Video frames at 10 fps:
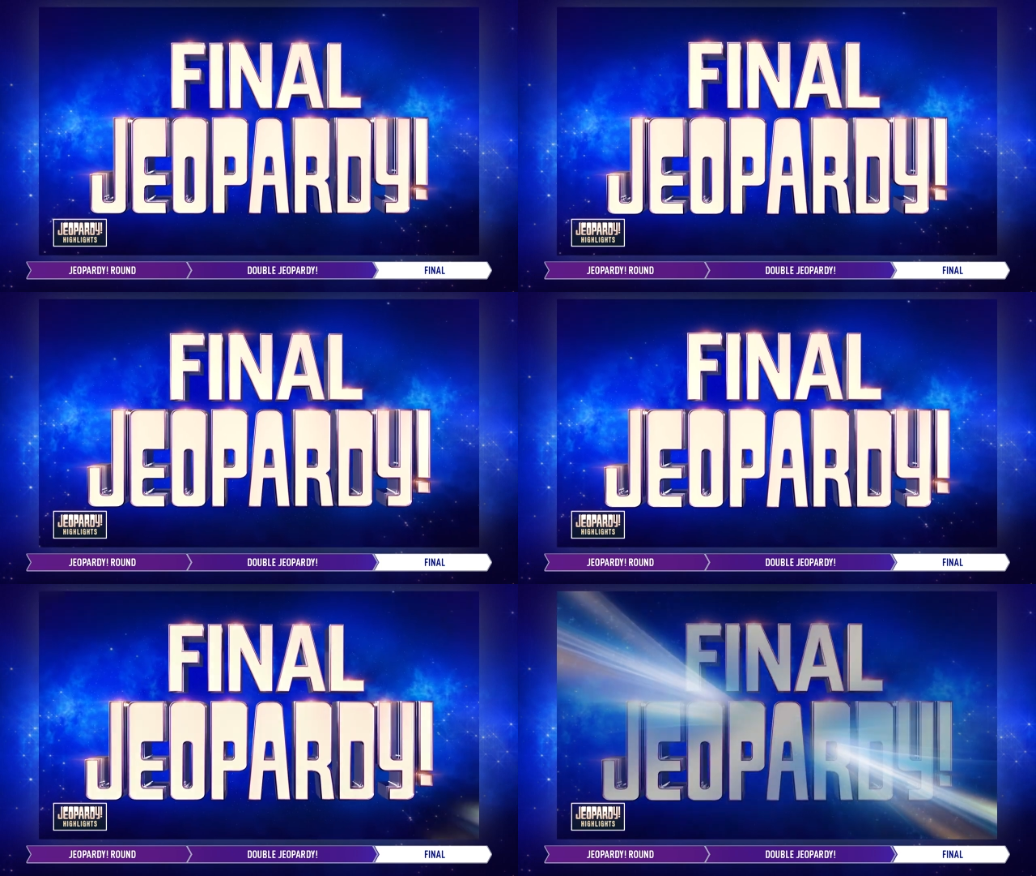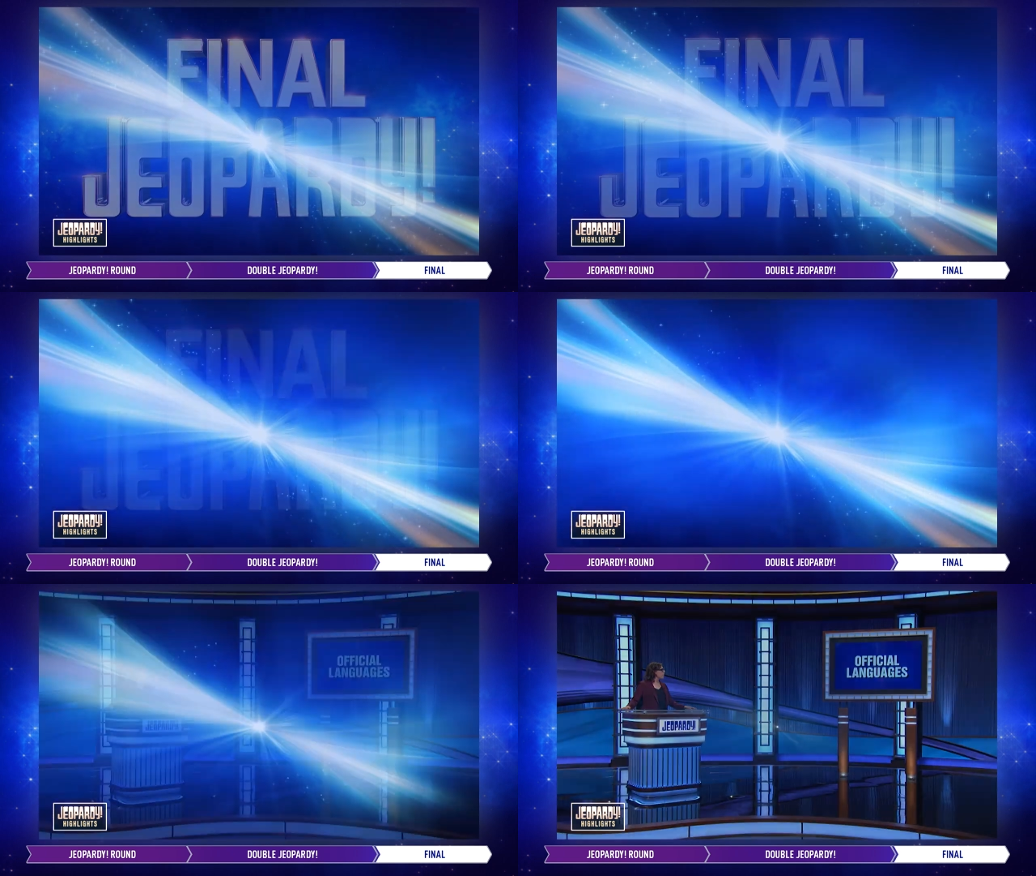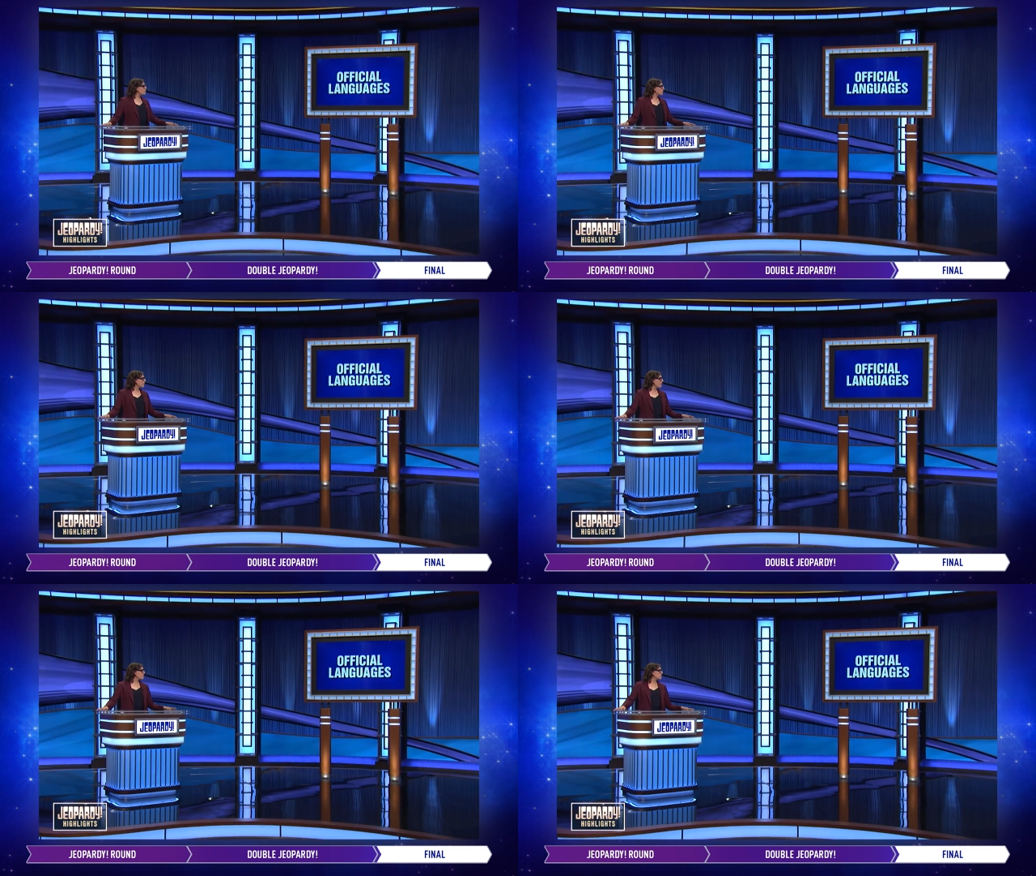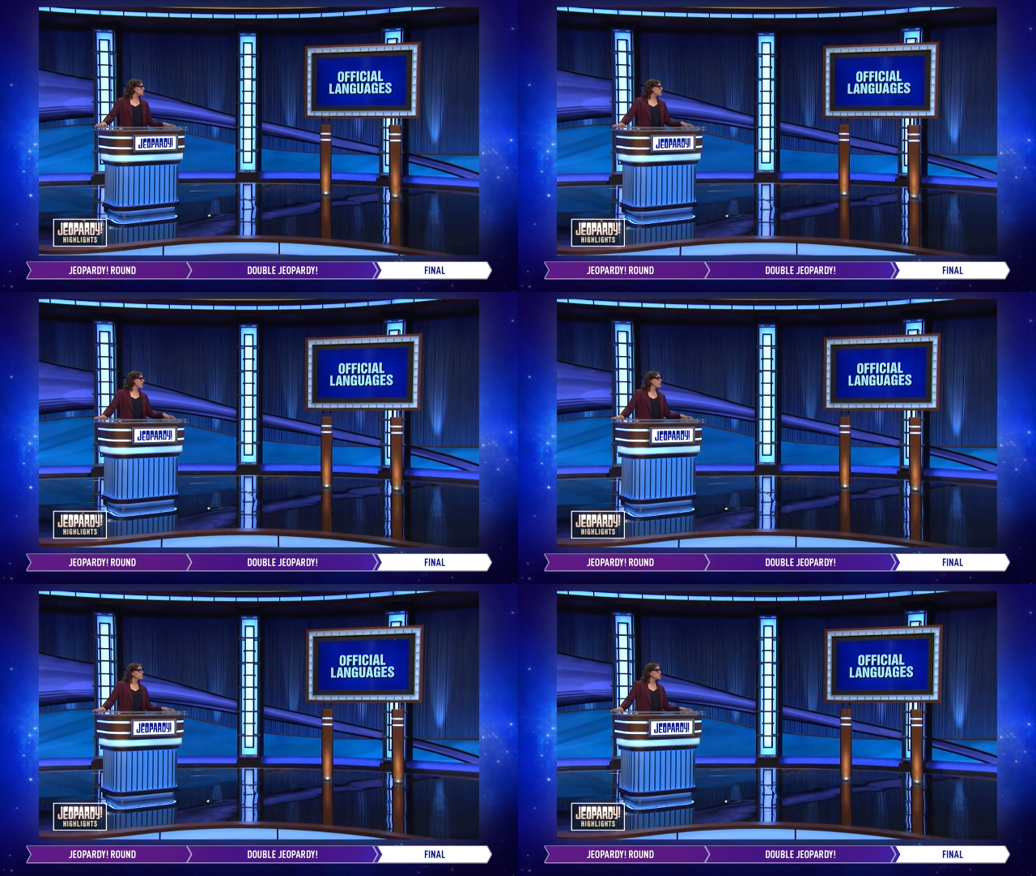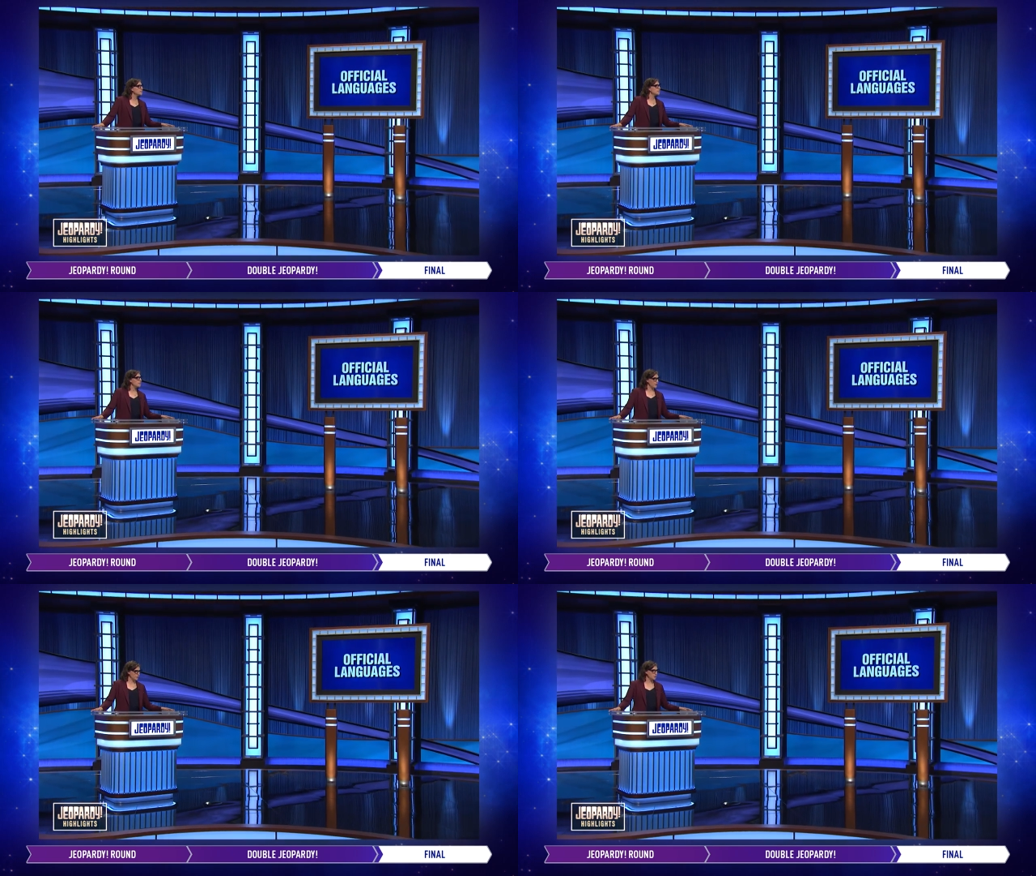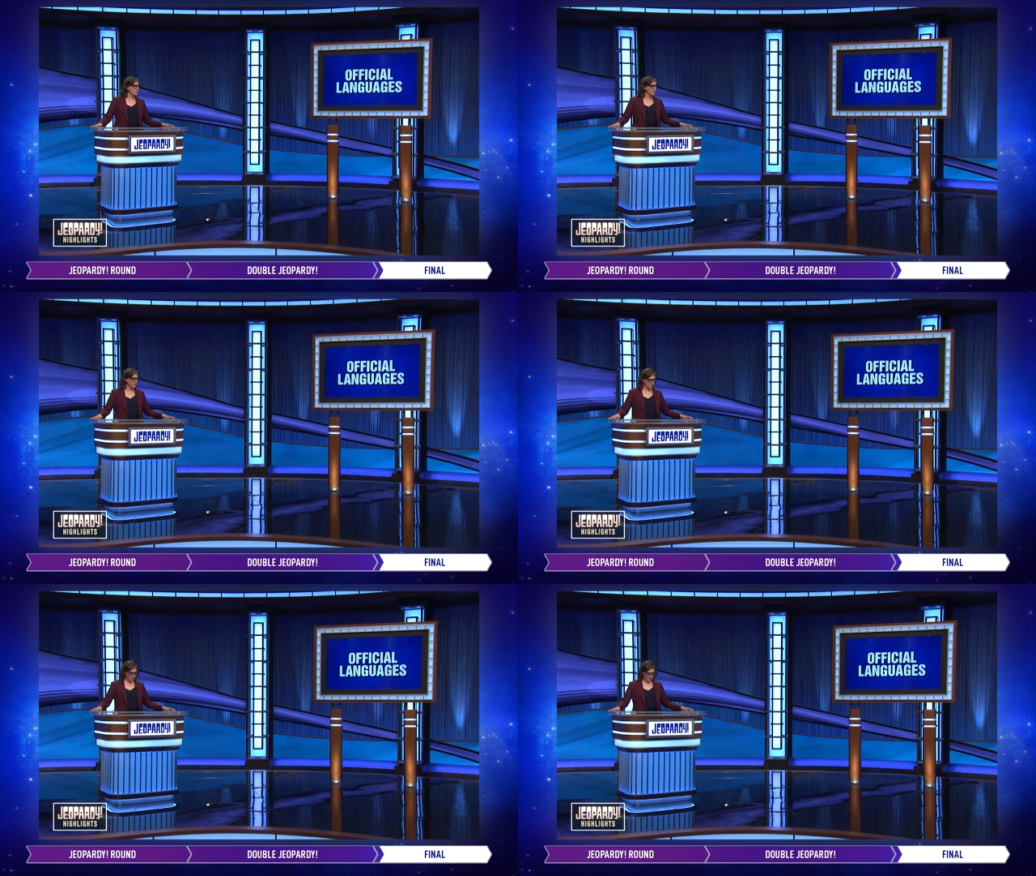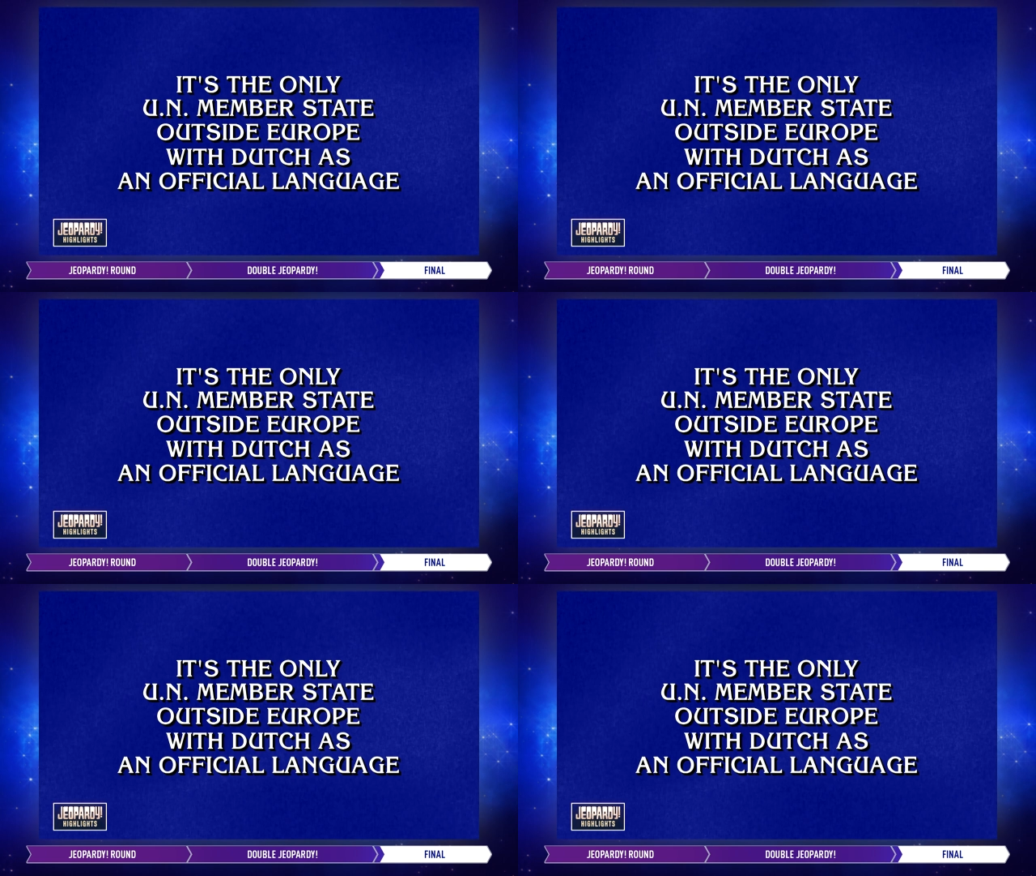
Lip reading: Nobody's mouth can be seen.